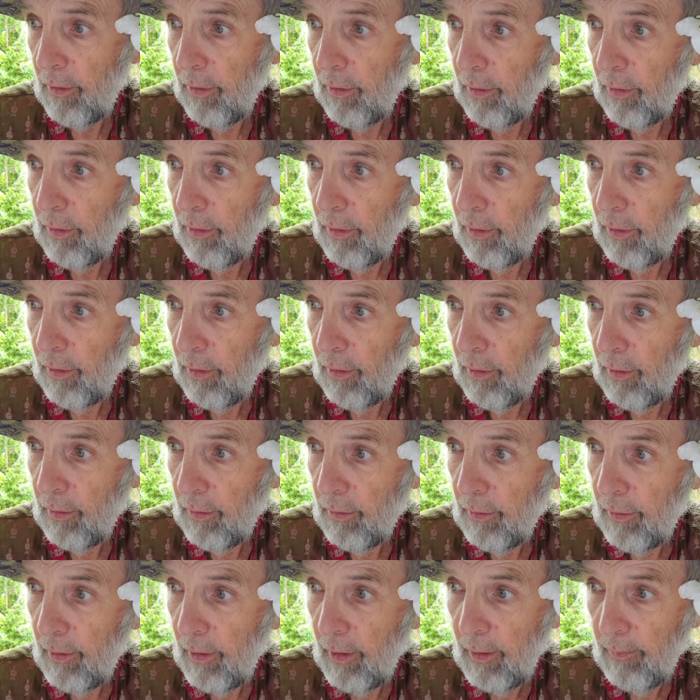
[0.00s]
Oh,
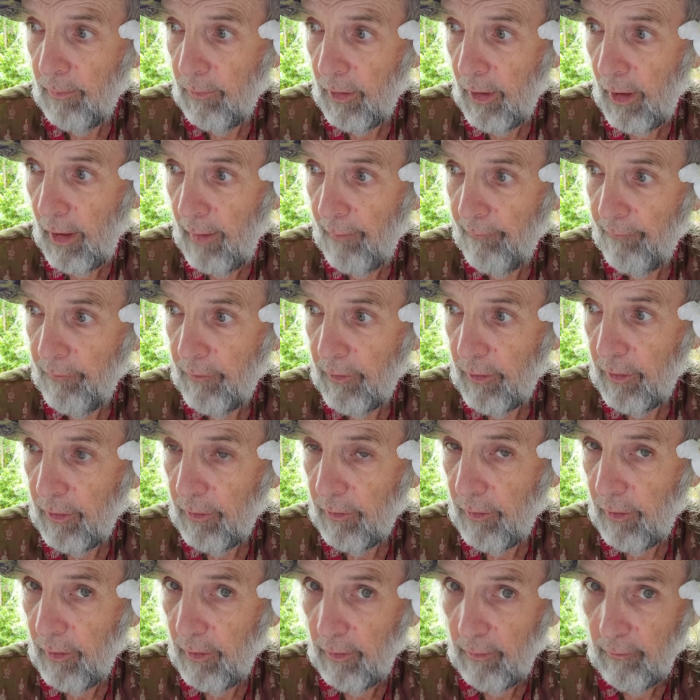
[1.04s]
named after
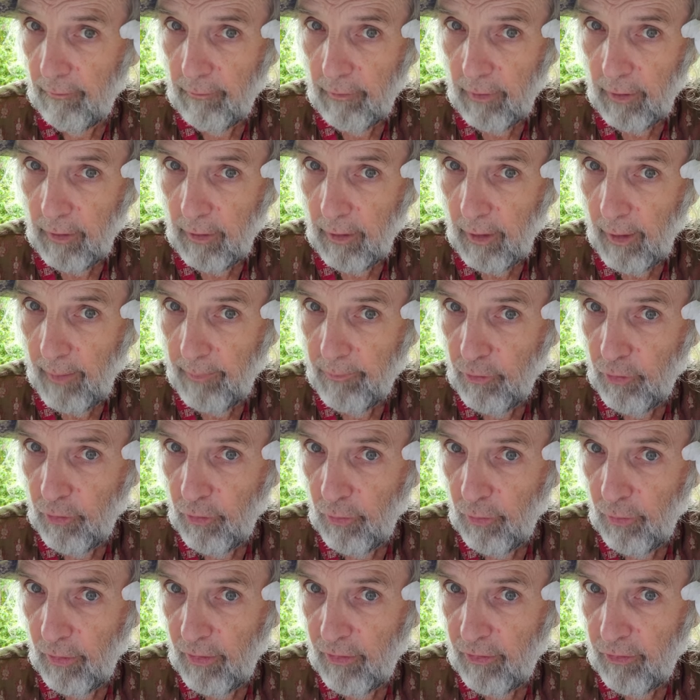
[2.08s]
the
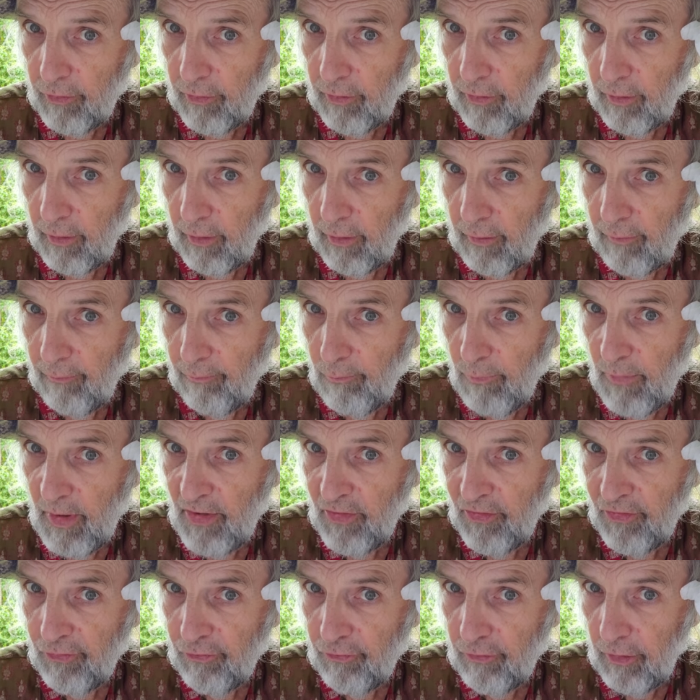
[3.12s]
voluptuous
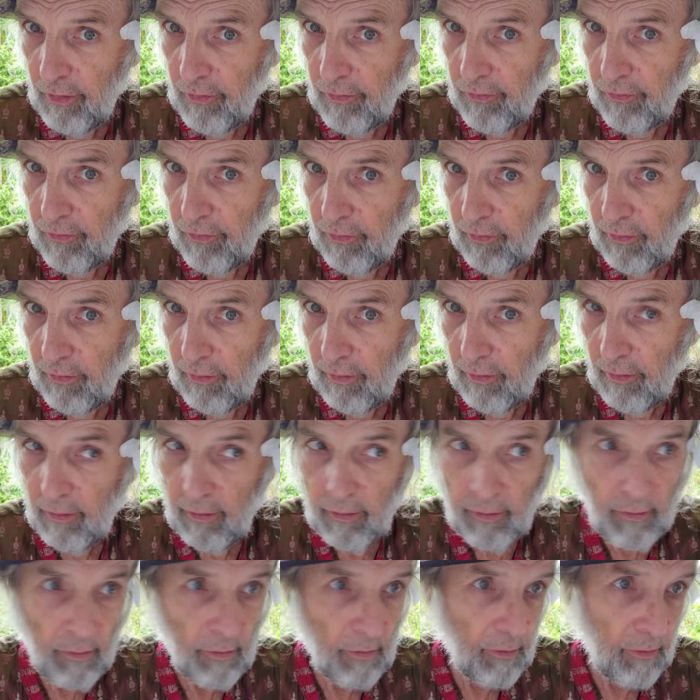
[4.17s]
mistress
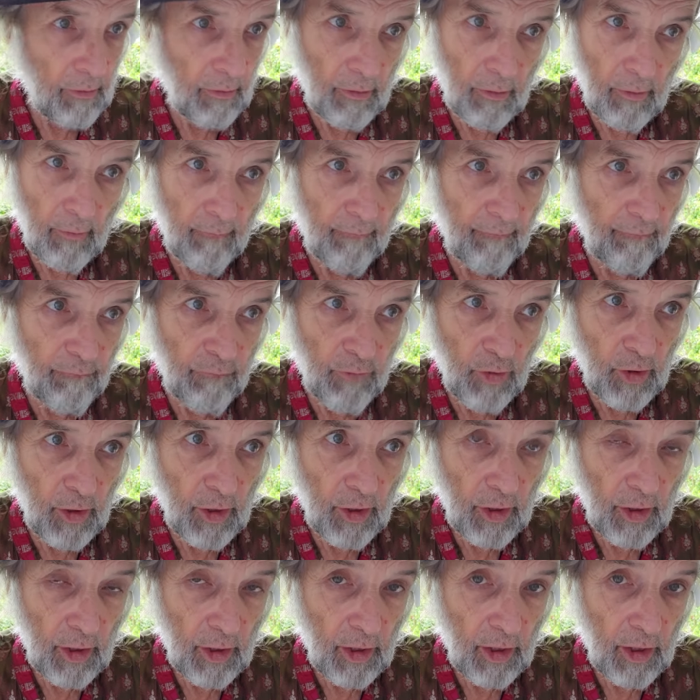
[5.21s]
of
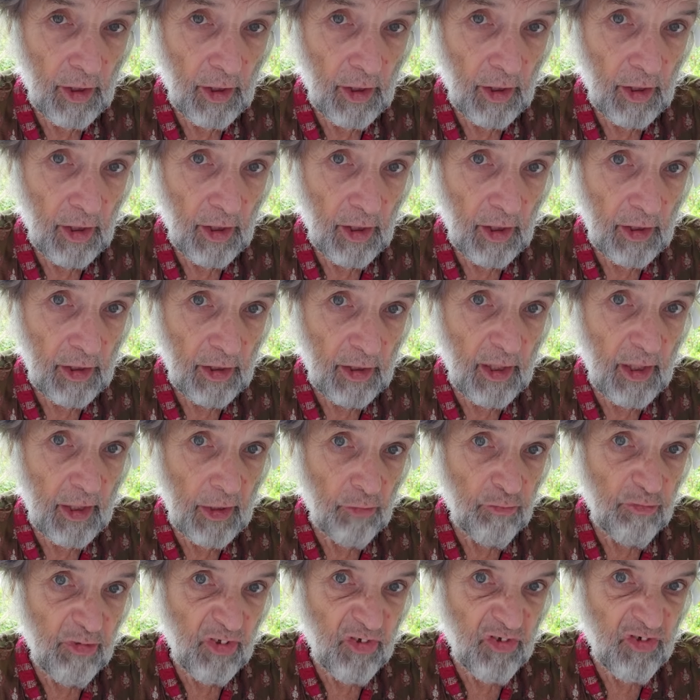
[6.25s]
King
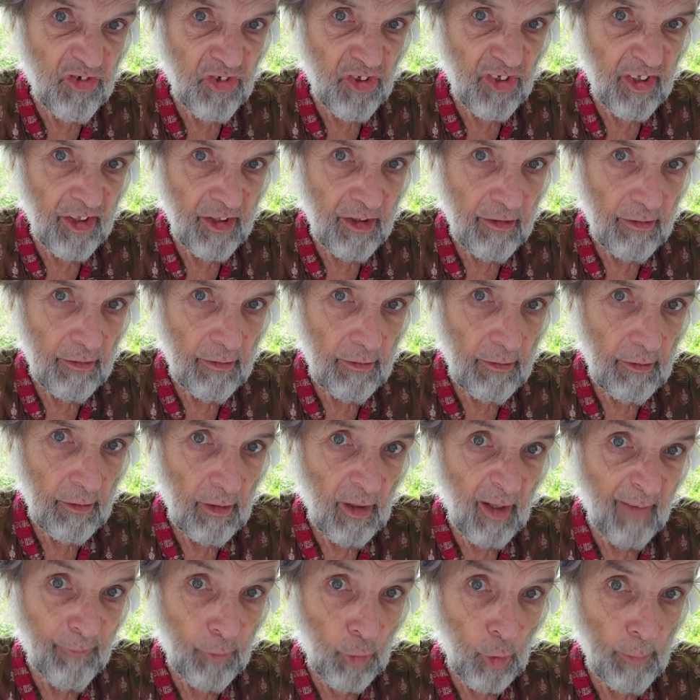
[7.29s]
Christian
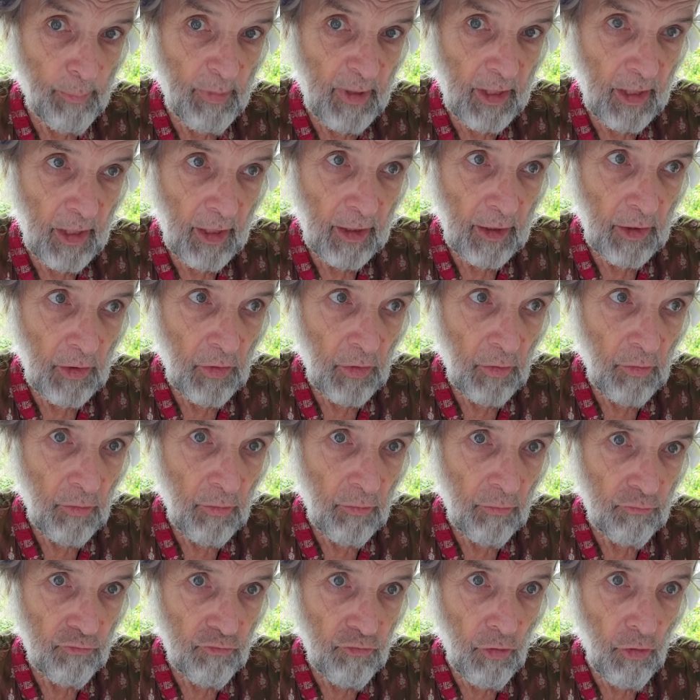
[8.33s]
of Copenhagen.
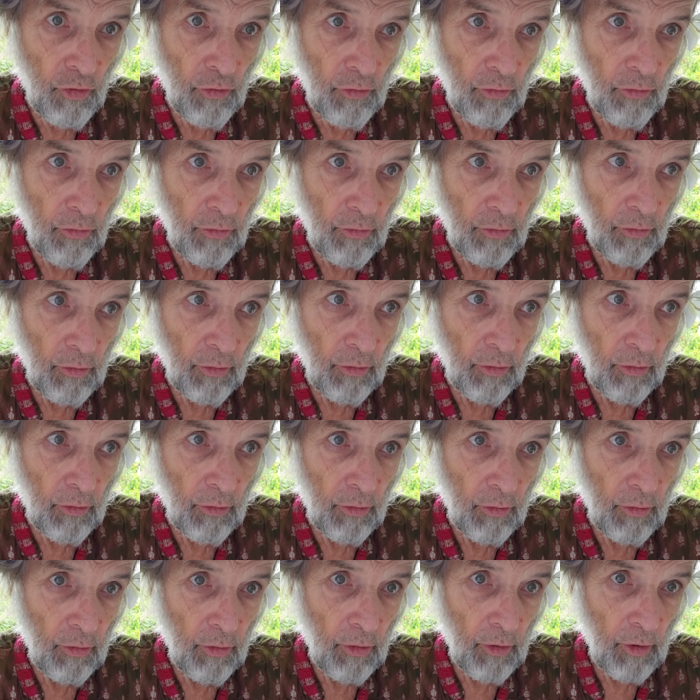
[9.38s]
Yeah.
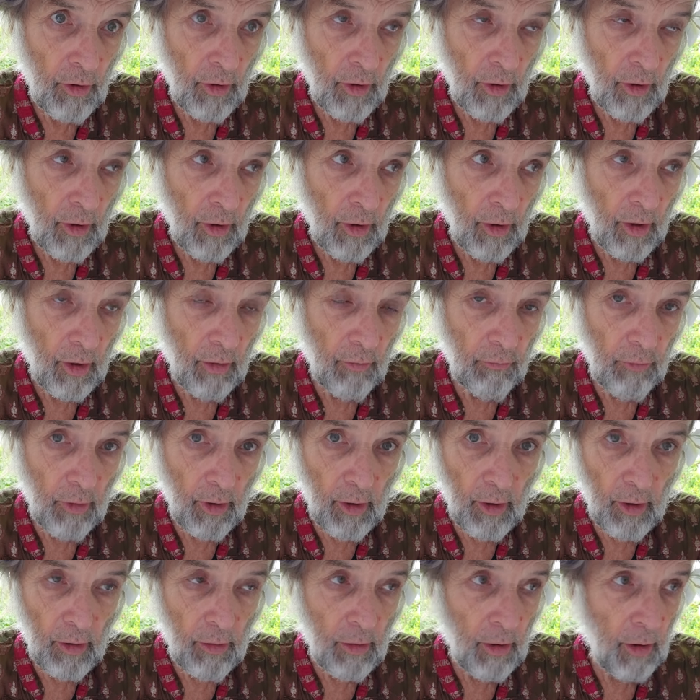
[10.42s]
Oh.
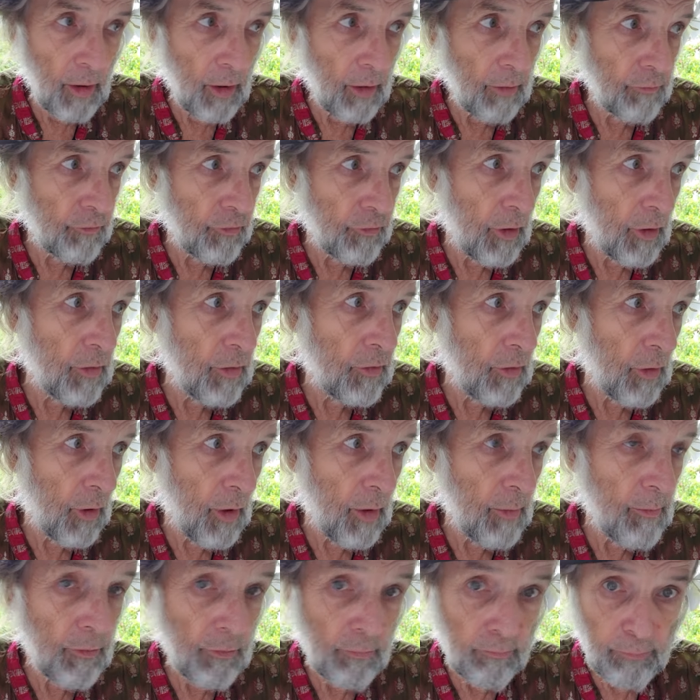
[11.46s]
Well, off St.
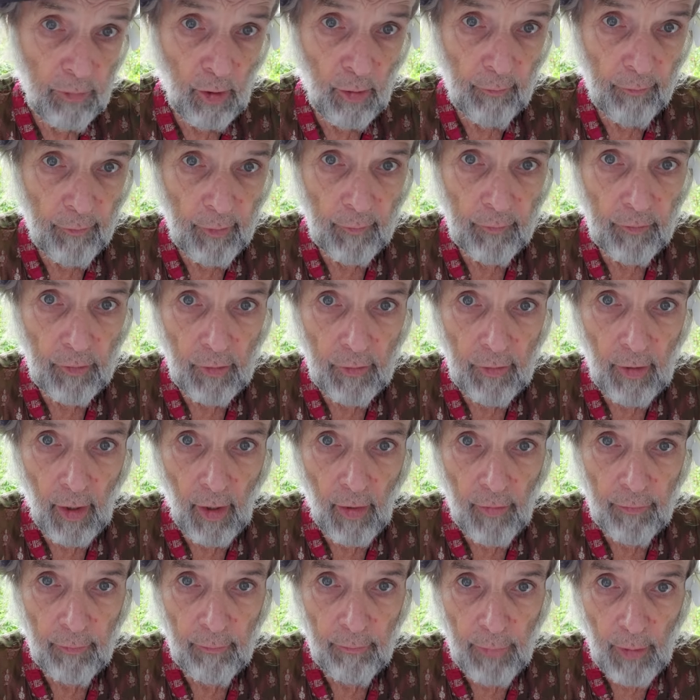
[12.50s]
Thomas, about
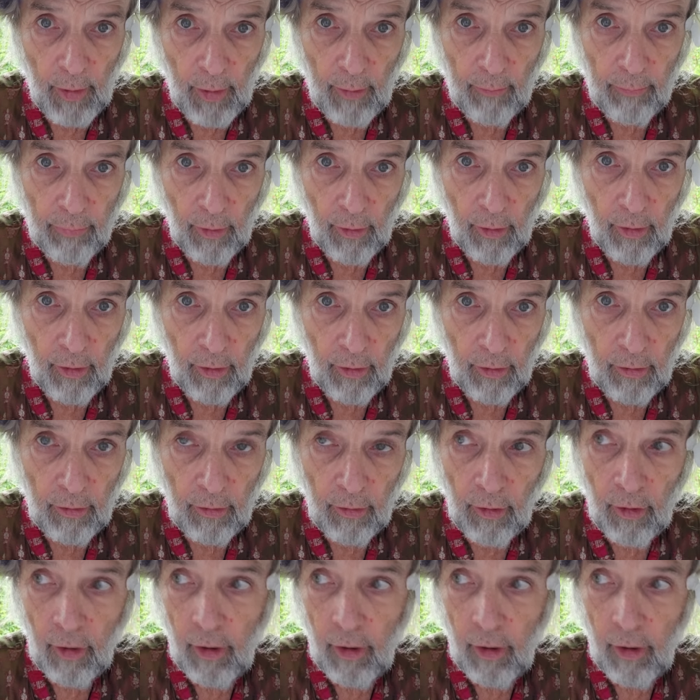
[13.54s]
50,000 people.